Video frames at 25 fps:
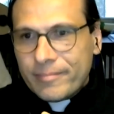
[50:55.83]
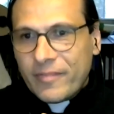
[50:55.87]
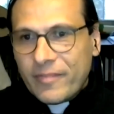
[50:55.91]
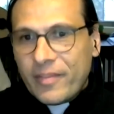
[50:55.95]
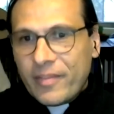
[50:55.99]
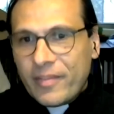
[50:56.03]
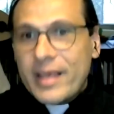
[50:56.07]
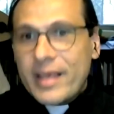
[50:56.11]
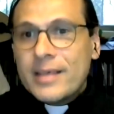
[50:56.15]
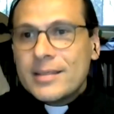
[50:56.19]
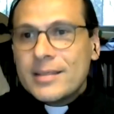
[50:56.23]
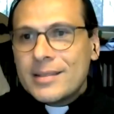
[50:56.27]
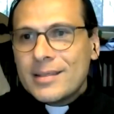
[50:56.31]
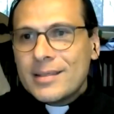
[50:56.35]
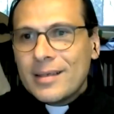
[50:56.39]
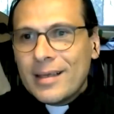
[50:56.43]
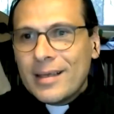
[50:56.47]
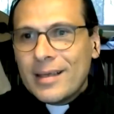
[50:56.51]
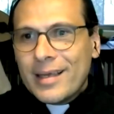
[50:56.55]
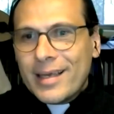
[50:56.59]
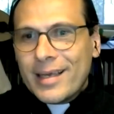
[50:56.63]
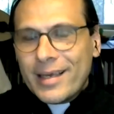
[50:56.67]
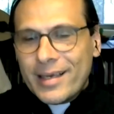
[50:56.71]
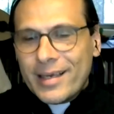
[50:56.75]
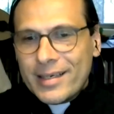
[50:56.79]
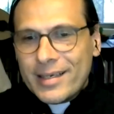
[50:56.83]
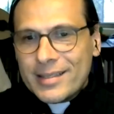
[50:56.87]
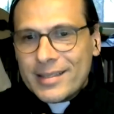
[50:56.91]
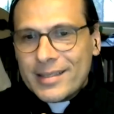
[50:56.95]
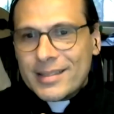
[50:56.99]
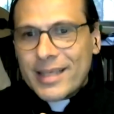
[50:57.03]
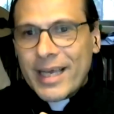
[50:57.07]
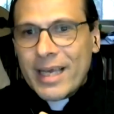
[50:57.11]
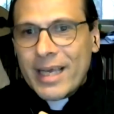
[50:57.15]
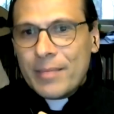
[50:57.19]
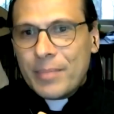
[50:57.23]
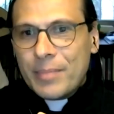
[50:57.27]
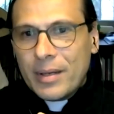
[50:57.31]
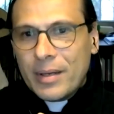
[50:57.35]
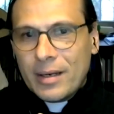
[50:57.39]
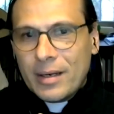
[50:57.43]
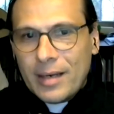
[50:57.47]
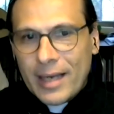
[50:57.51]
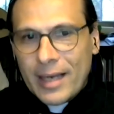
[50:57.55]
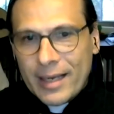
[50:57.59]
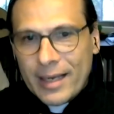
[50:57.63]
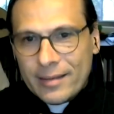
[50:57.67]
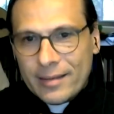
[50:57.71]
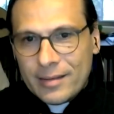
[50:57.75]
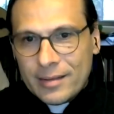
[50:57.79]
thinks he's able
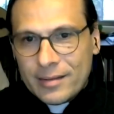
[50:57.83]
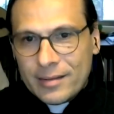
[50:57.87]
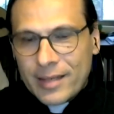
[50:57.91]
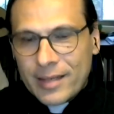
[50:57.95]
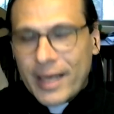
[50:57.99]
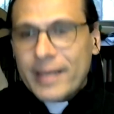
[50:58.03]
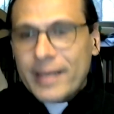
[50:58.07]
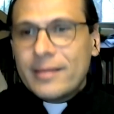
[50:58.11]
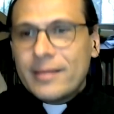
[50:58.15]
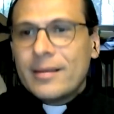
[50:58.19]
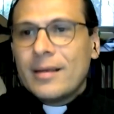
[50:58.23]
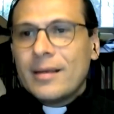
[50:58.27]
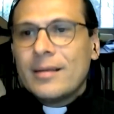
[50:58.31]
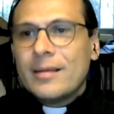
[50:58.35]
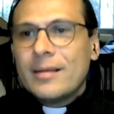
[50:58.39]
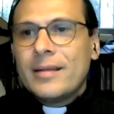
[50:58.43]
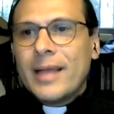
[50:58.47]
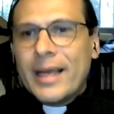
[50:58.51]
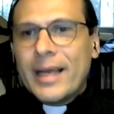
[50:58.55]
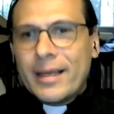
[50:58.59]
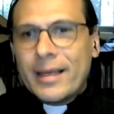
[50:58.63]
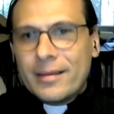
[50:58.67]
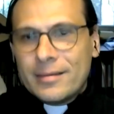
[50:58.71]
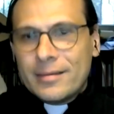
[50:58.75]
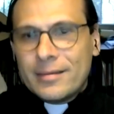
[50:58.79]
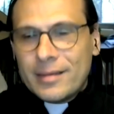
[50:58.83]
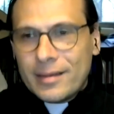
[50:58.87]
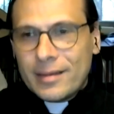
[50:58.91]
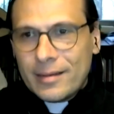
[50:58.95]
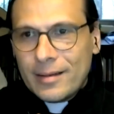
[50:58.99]
and entitled and